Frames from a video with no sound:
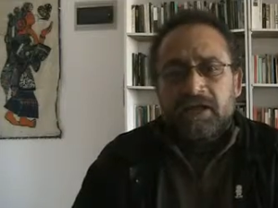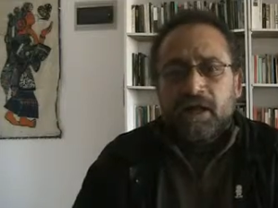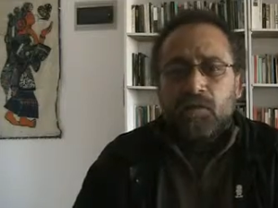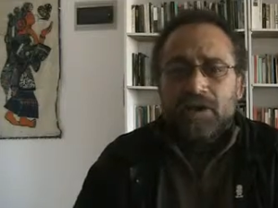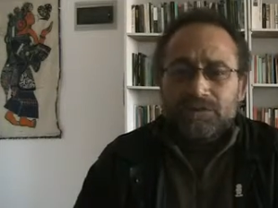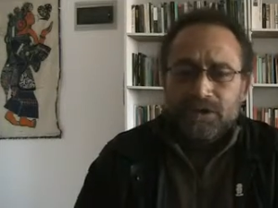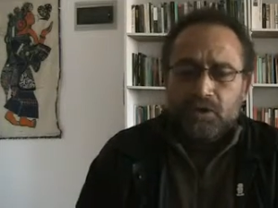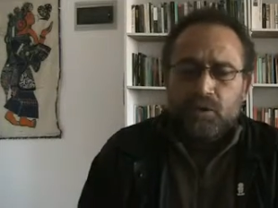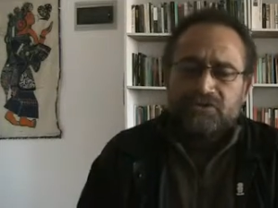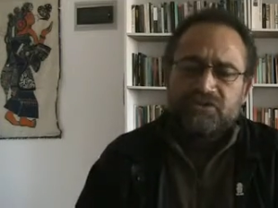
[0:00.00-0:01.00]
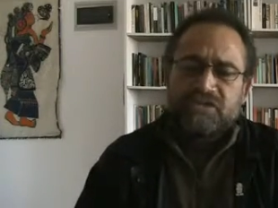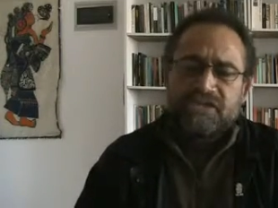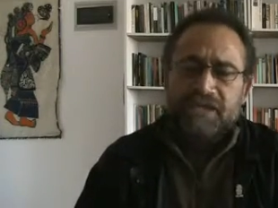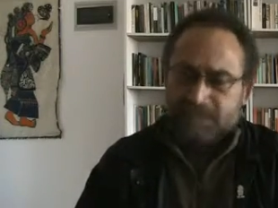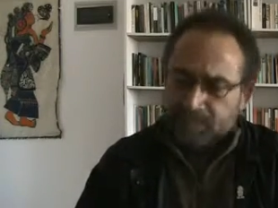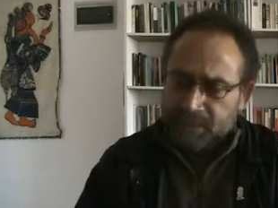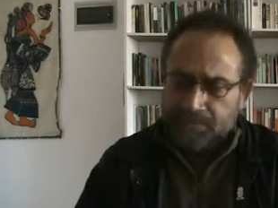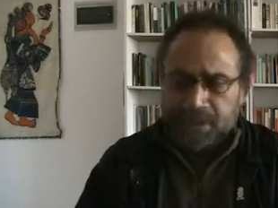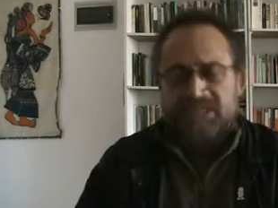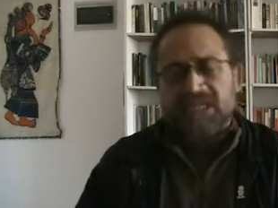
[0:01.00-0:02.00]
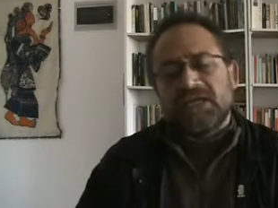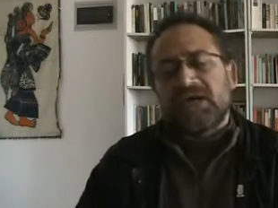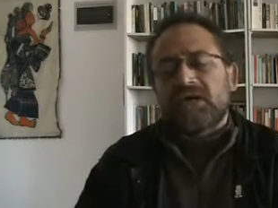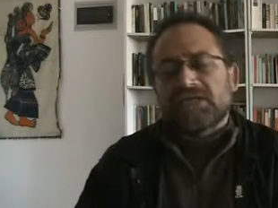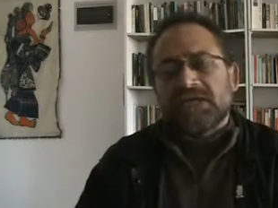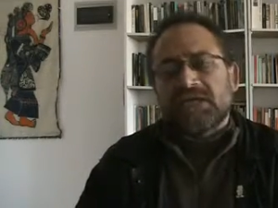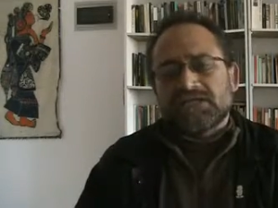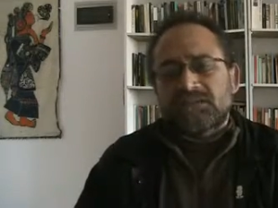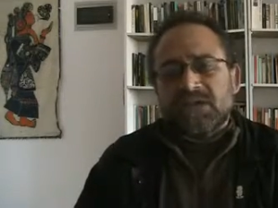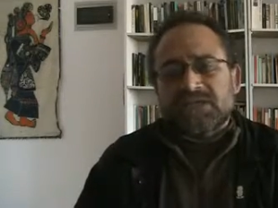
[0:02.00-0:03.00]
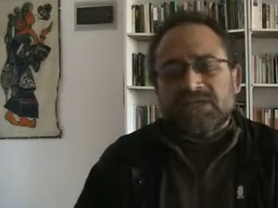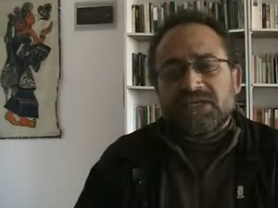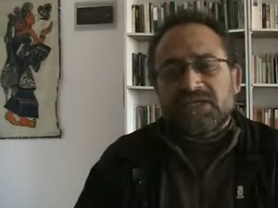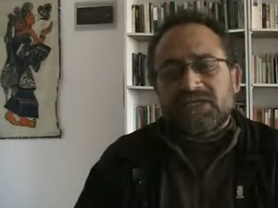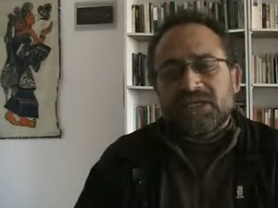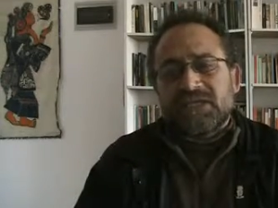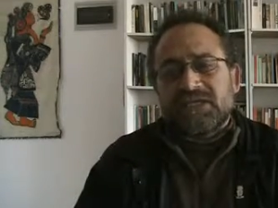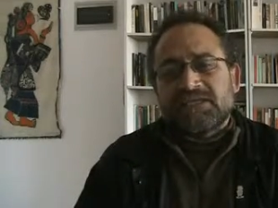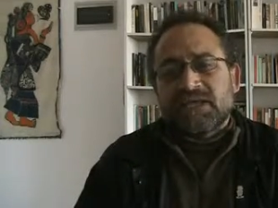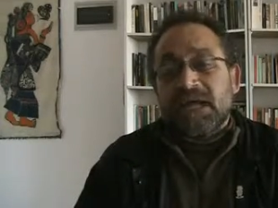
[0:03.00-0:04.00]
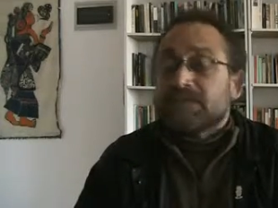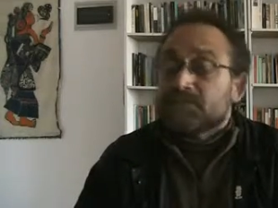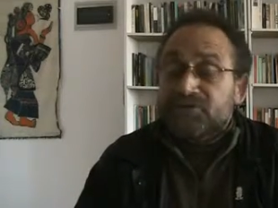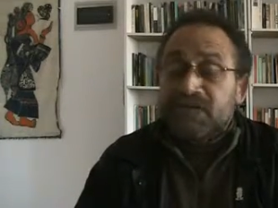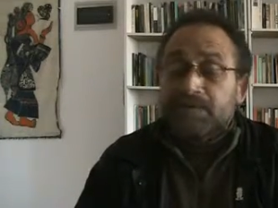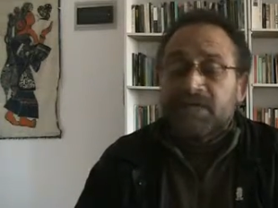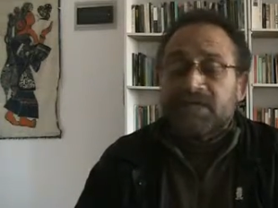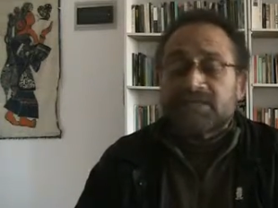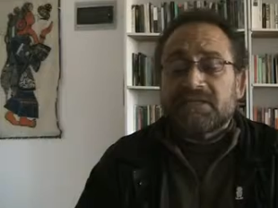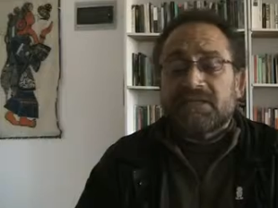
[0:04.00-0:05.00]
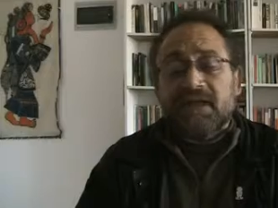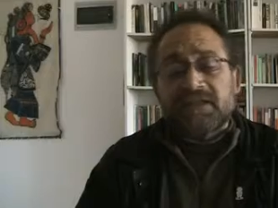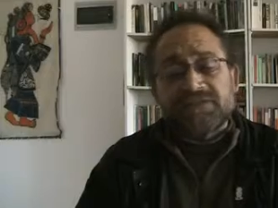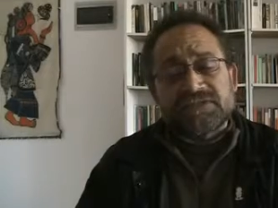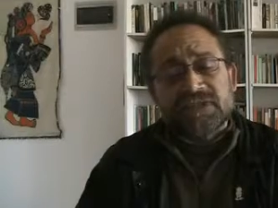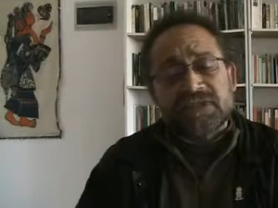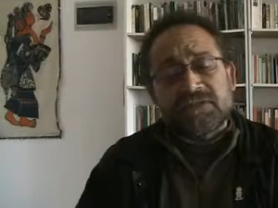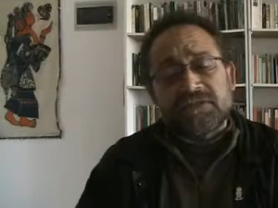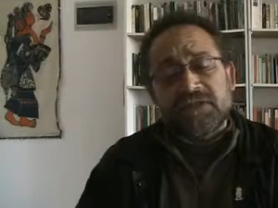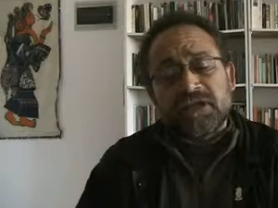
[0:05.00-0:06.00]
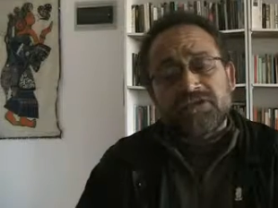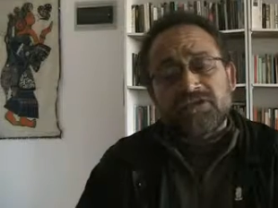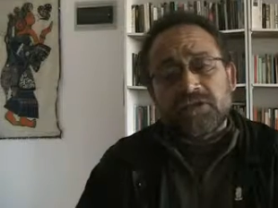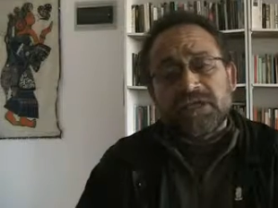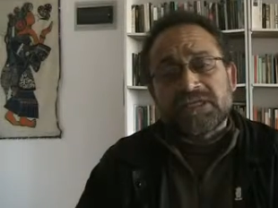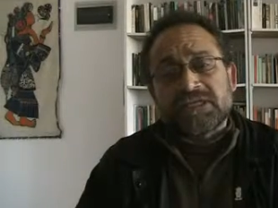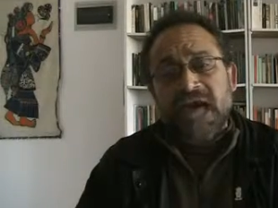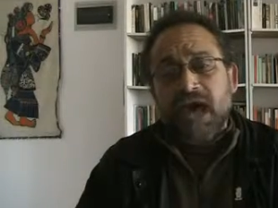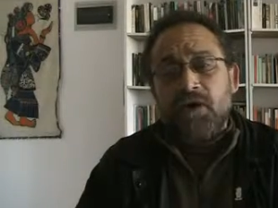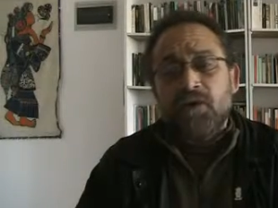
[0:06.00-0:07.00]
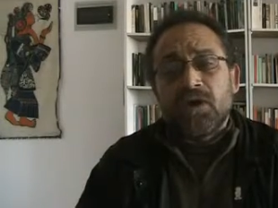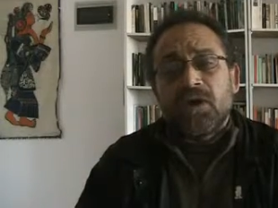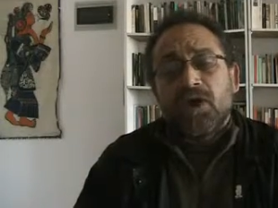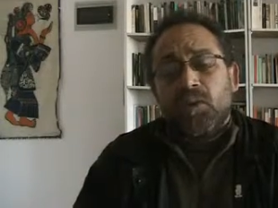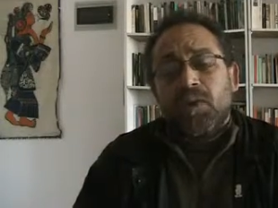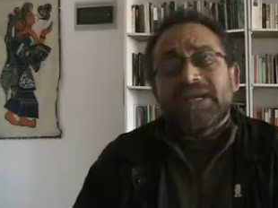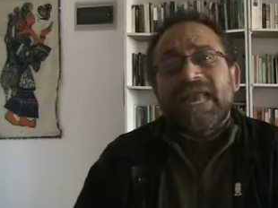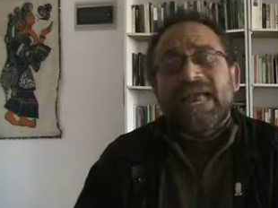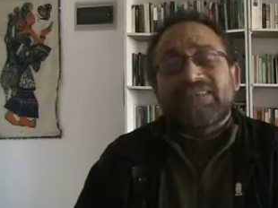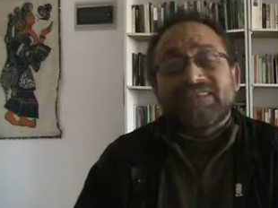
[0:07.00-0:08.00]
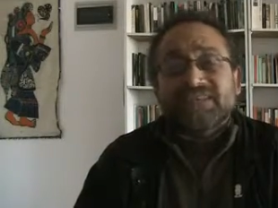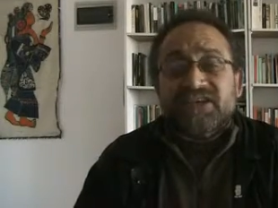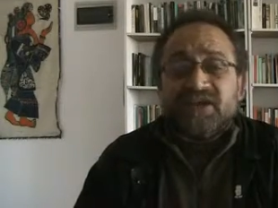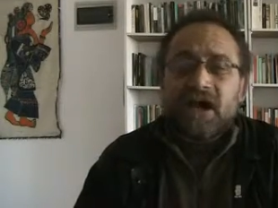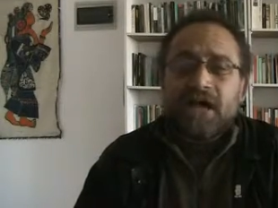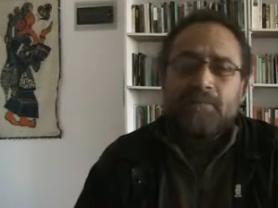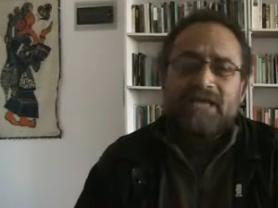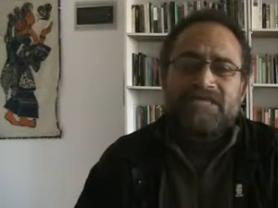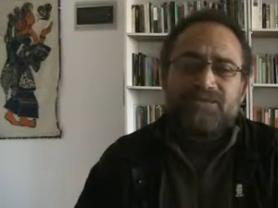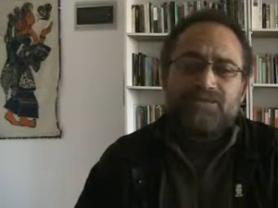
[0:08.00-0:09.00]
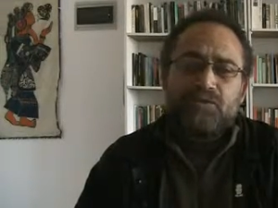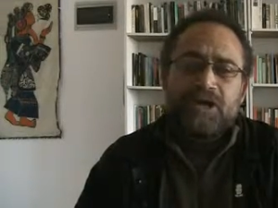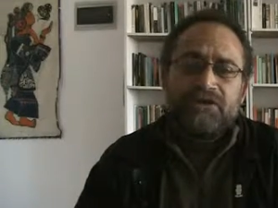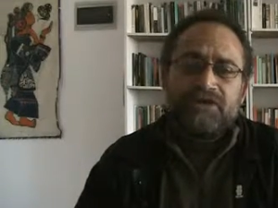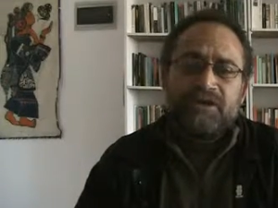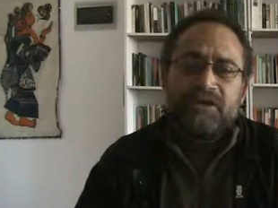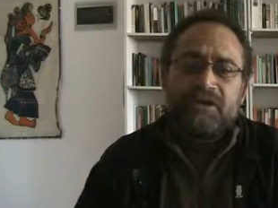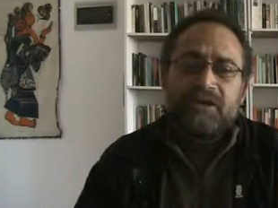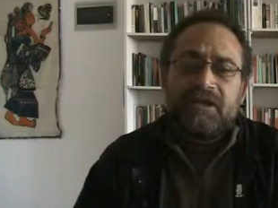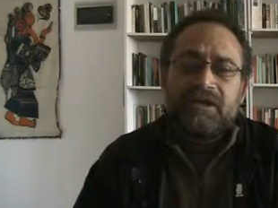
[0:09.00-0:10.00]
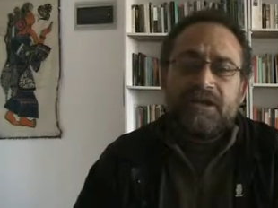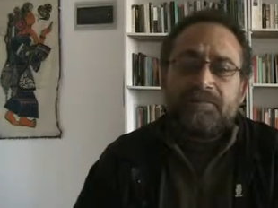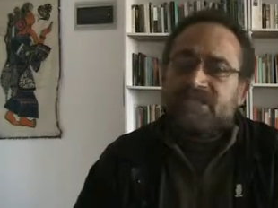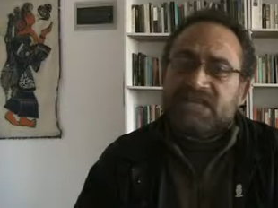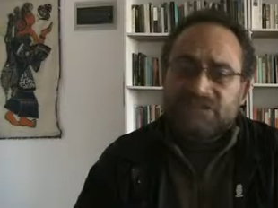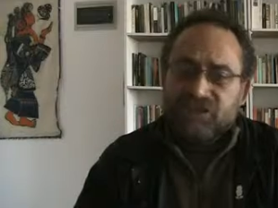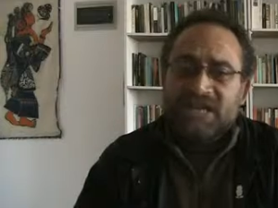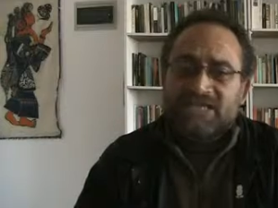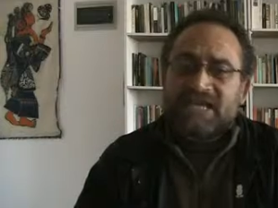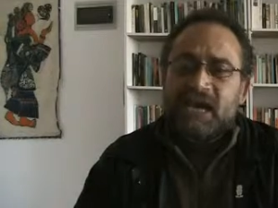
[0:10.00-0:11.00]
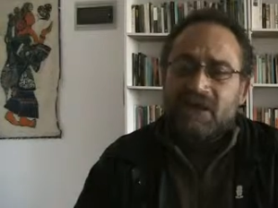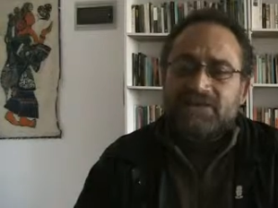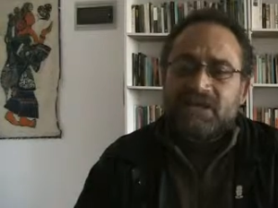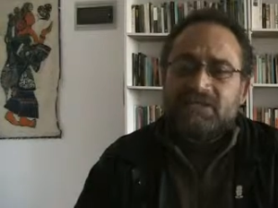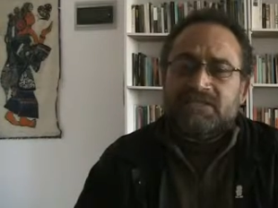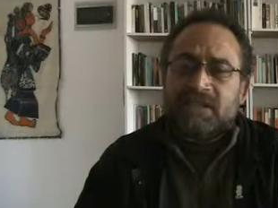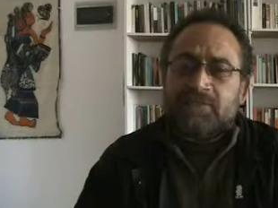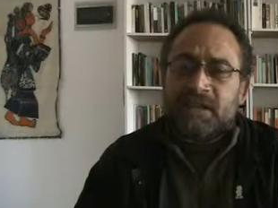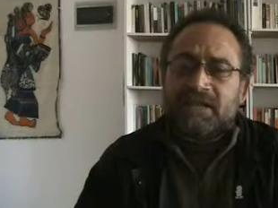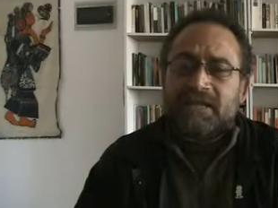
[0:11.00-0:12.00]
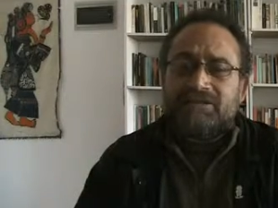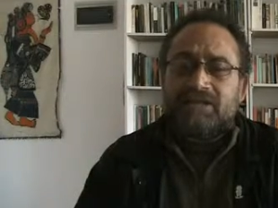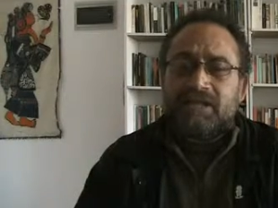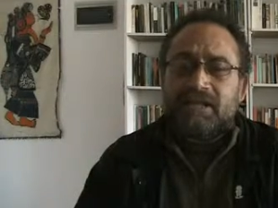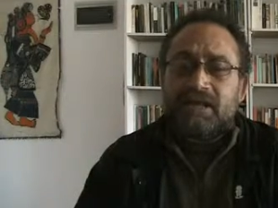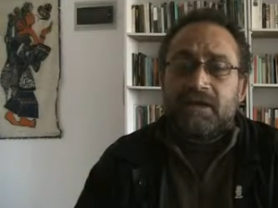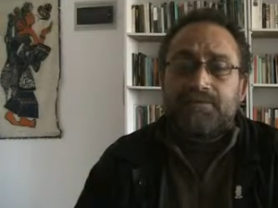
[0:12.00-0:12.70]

Now, one of the questions that has been puzzling us as Palestinians, is especially Palestinian activists and intellectual, is how one can describe a situation such as Gaza's bloodletting,